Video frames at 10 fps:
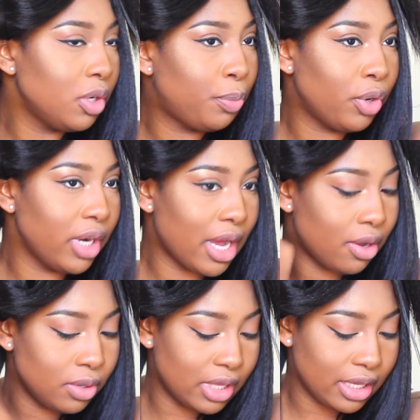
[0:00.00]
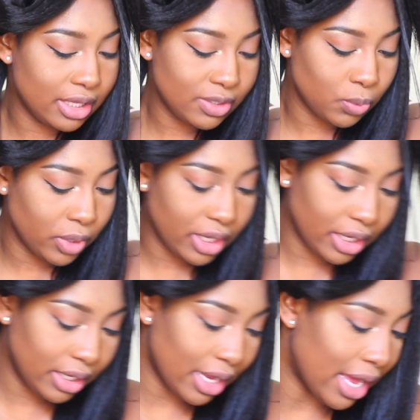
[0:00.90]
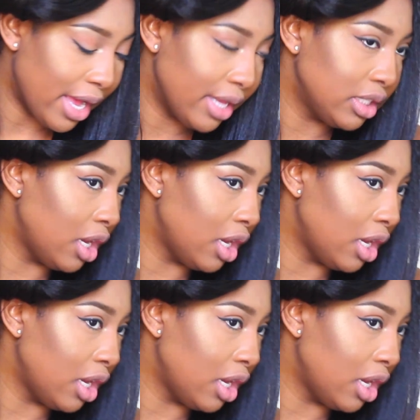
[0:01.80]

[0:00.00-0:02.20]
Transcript: want to point out that this wig has